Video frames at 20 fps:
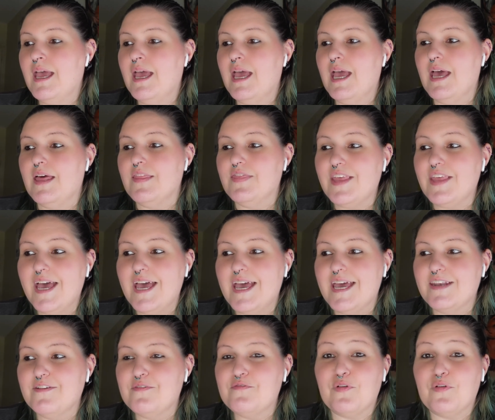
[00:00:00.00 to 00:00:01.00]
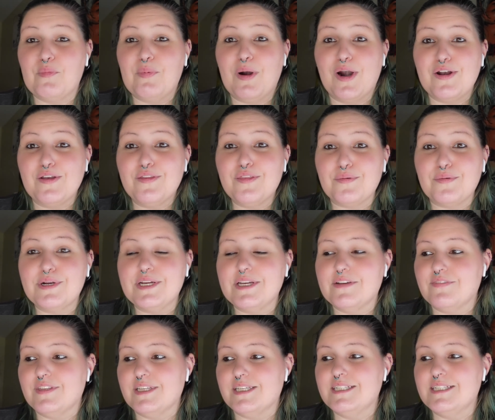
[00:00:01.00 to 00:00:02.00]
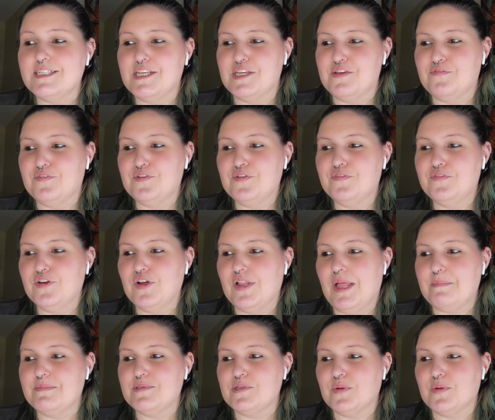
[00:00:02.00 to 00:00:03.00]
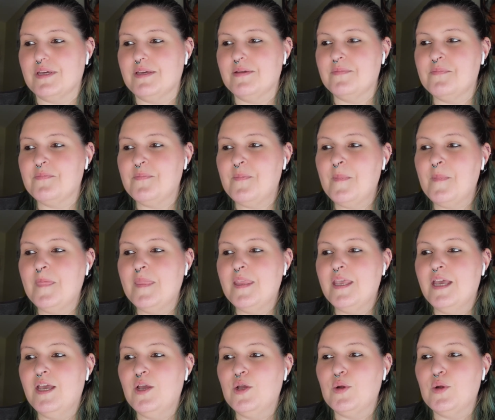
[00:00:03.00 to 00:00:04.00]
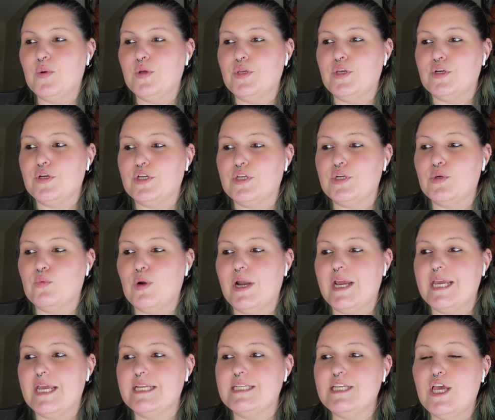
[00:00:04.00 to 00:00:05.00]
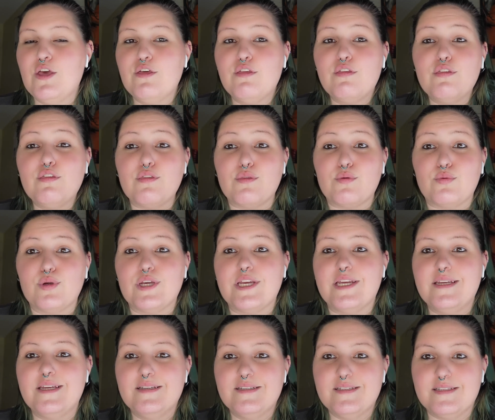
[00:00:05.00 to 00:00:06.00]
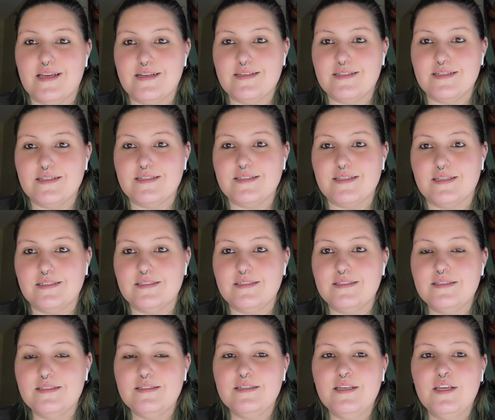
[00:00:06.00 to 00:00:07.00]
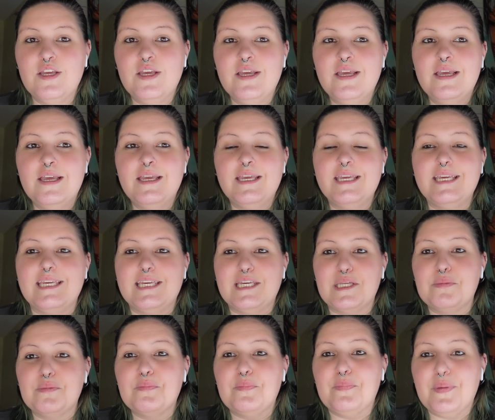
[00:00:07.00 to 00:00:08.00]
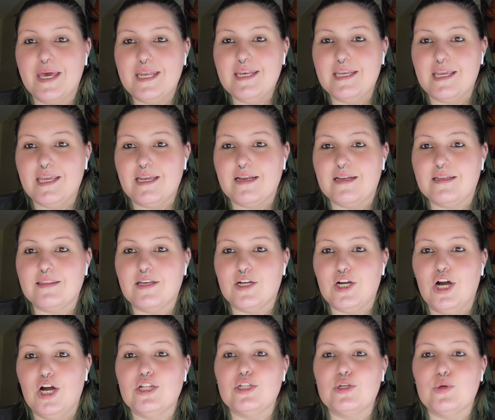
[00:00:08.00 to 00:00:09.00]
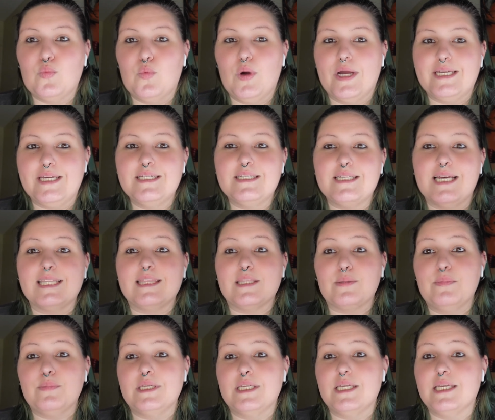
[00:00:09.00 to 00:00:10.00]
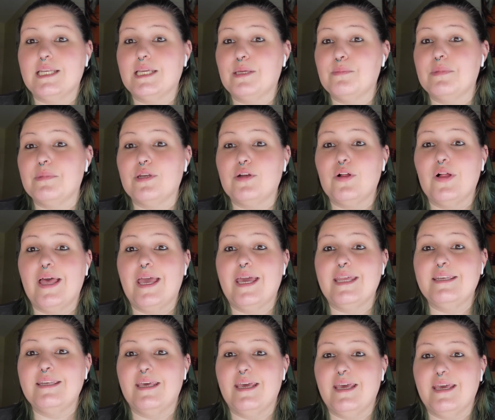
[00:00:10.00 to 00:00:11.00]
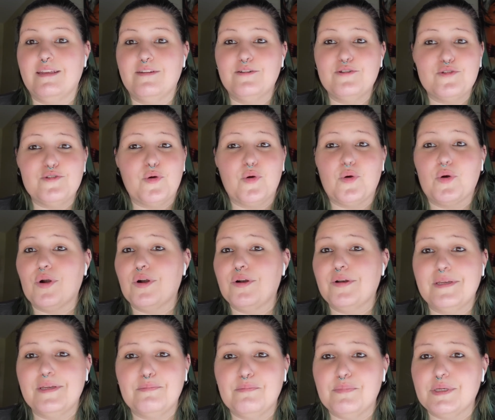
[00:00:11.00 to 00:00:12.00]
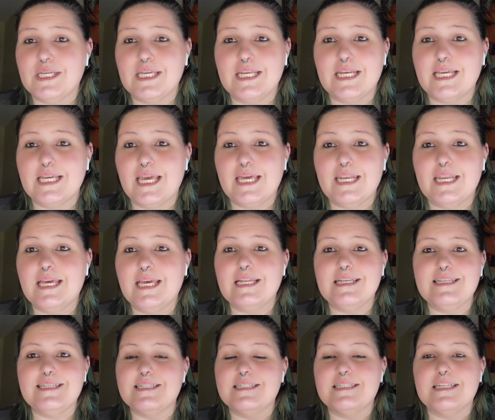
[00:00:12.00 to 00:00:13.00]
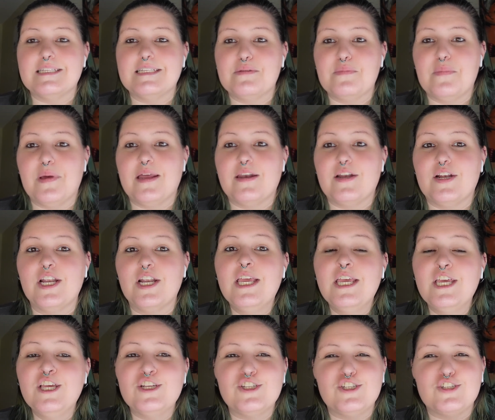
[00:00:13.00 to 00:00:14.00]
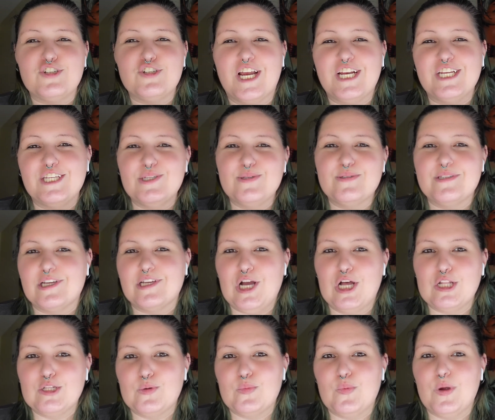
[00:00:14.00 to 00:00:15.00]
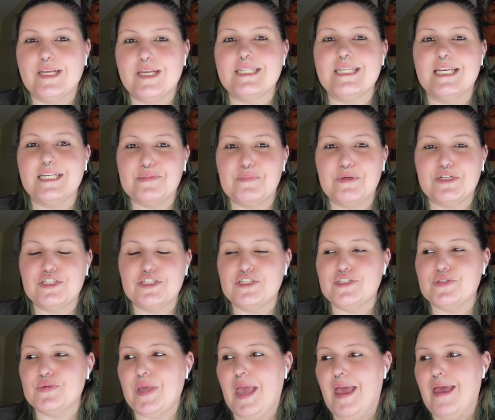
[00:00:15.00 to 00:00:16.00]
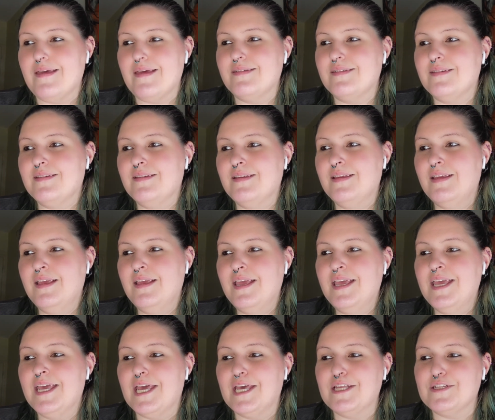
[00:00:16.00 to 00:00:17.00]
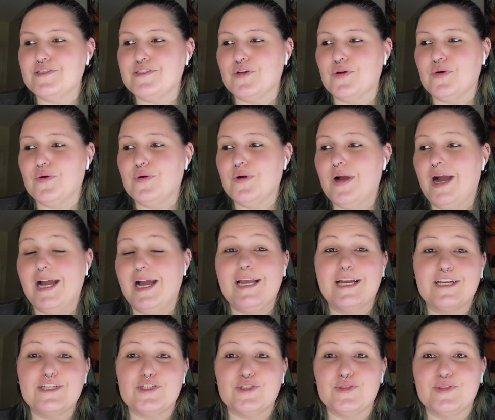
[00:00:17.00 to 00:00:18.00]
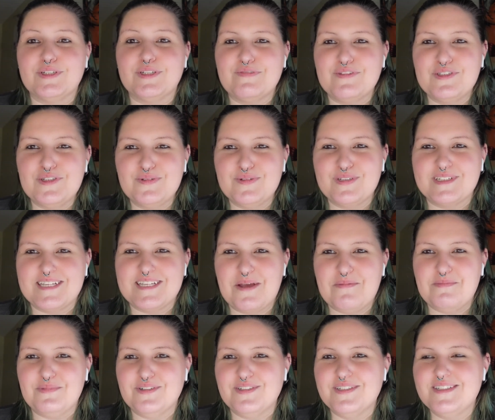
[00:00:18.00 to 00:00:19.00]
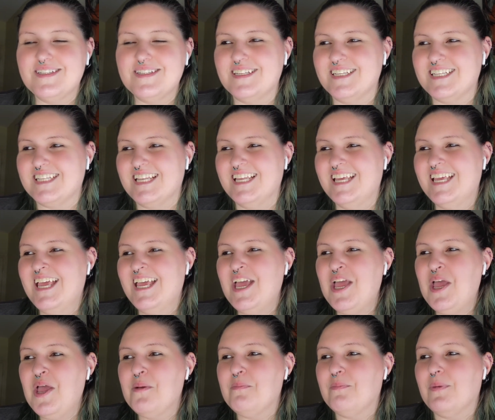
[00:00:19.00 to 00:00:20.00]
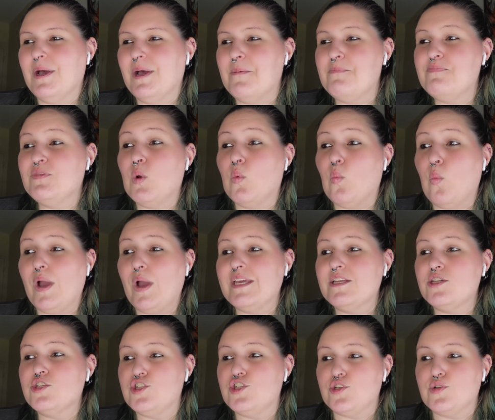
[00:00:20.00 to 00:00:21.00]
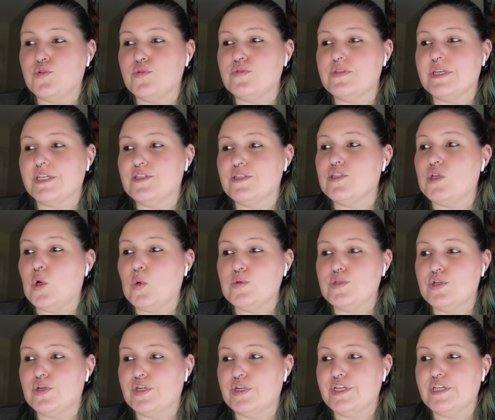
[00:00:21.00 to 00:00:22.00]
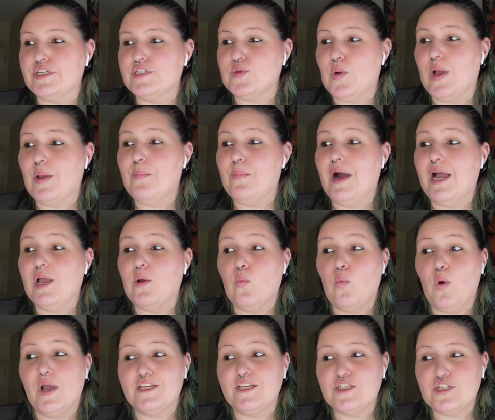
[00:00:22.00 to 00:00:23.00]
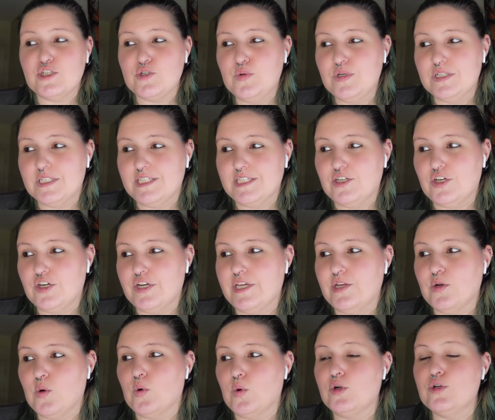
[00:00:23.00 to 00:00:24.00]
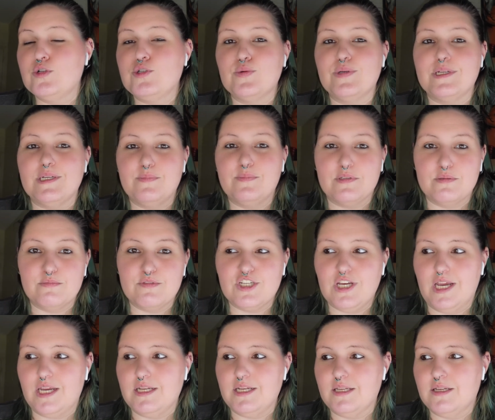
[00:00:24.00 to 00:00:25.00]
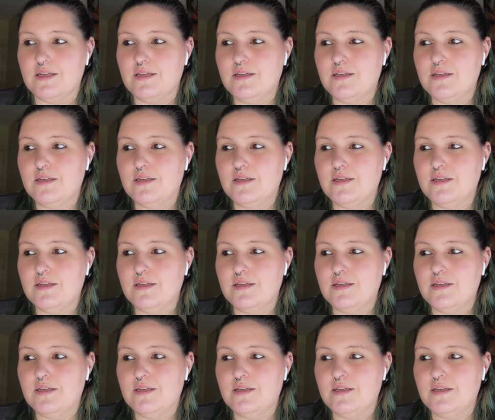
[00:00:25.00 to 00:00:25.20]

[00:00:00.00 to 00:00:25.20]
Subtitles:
And then for part 3 of this, if you feel up to it, you're gonna write 3 sentences embedding the color white at the beginning, middle, and end, or beginning and end, it doesn't matter. Just try to use the color white as much as you can. And so I actually have 2 examples, but white shoes get so dirty, so I buy a white shoe cleaner in order to keep them shiny.